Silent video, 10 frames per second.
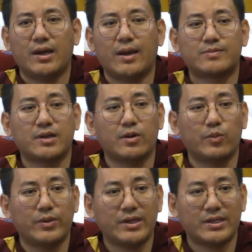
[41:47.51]
after a
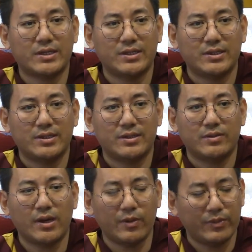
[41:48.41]
week
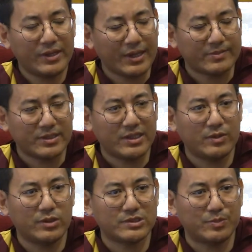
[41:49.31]
after he
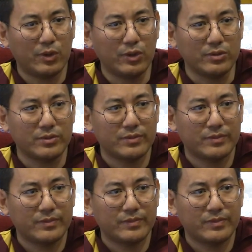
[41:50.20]
was born,
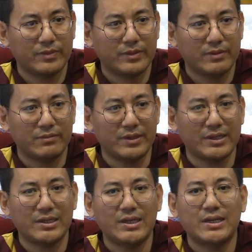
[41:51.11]
right?